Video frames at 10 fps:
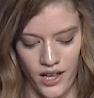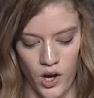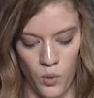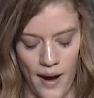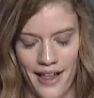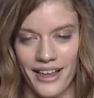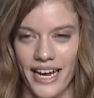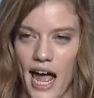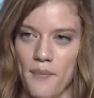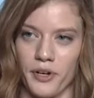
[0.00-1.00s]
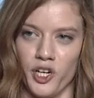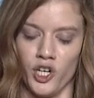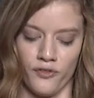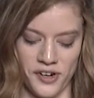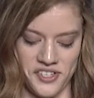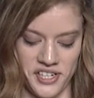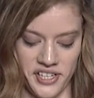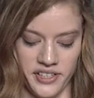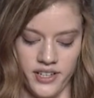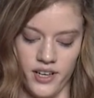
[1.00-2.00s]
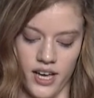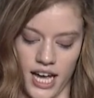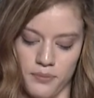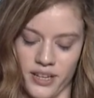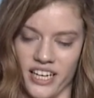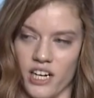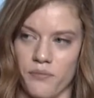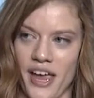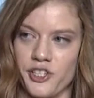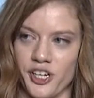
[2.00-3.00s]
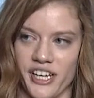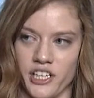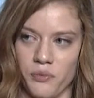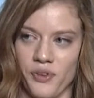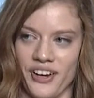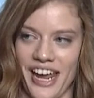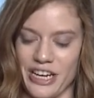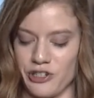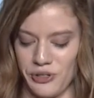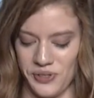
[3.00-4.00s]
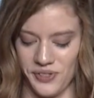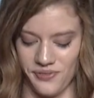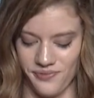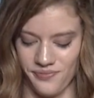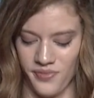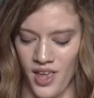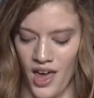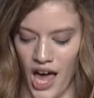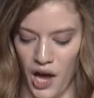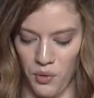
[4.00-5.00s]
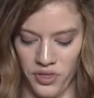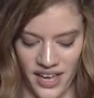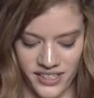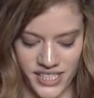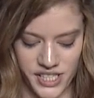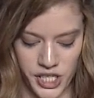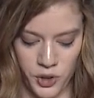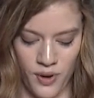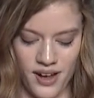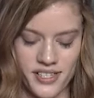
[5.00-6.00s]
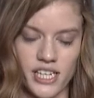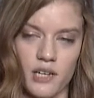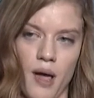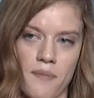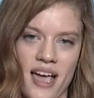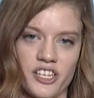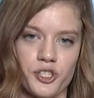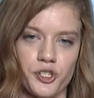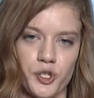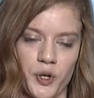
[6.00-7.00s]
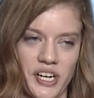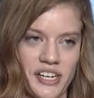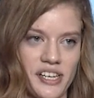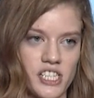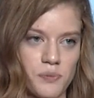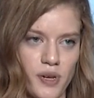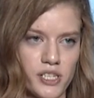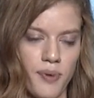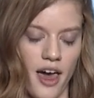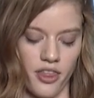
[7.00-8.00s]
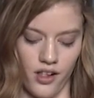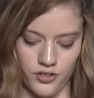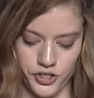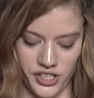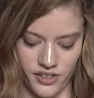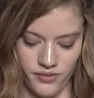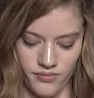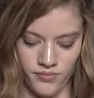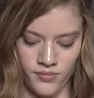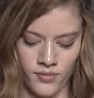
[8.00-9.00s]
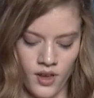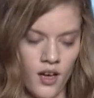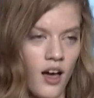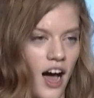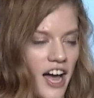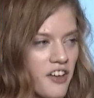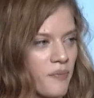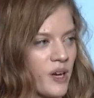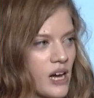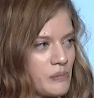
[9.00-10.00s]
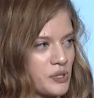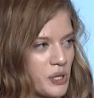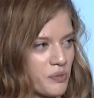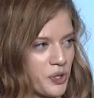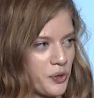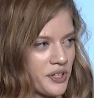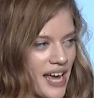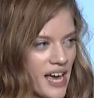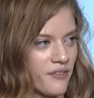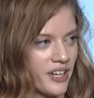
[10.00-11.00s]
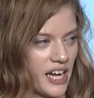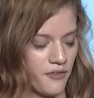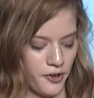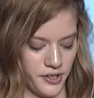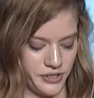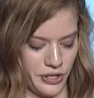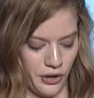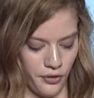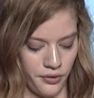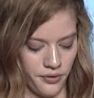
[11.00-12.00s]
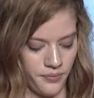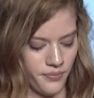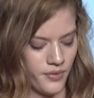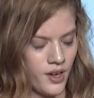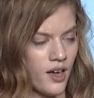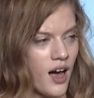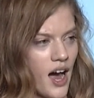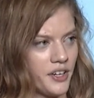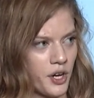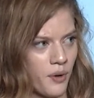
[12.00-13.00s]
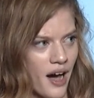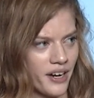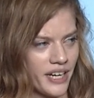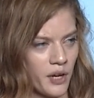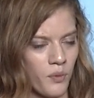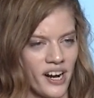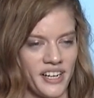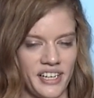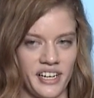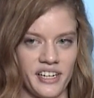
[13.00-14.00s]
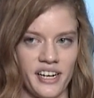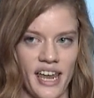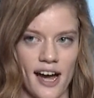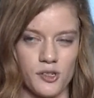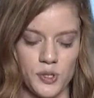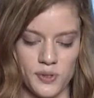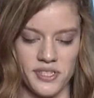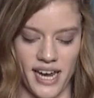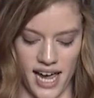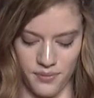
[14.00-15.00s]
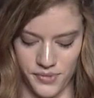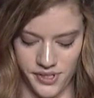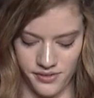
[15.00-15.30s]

While at Capital University, I plan on majoring in communications. I will then continue on to get my master's degree in speech pathology. I have become someone who can advocate for herself. I know how to get what I need and how to adapt.